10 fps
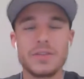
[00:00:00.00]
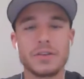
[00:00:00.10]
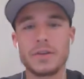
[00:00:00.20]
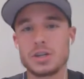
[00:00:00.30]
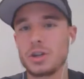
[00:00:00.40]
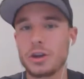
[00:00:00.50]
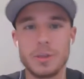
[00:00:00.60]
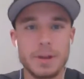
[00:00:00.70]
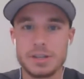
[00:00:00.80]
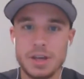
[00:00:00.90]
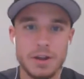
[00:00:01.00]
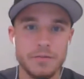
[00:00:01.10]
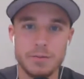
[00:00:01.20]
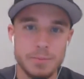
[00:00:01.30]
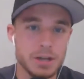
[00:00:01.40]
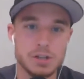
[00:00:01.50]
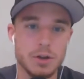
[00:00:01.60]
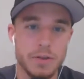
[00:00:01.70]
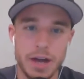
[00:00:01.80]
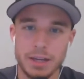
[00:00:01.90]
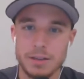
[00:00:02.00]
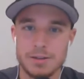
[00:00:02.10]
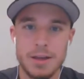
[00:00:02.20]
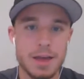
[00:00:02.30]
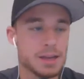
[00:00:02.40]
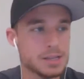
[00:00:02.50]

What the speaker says: even in the division, look at the Minnesota Vikings.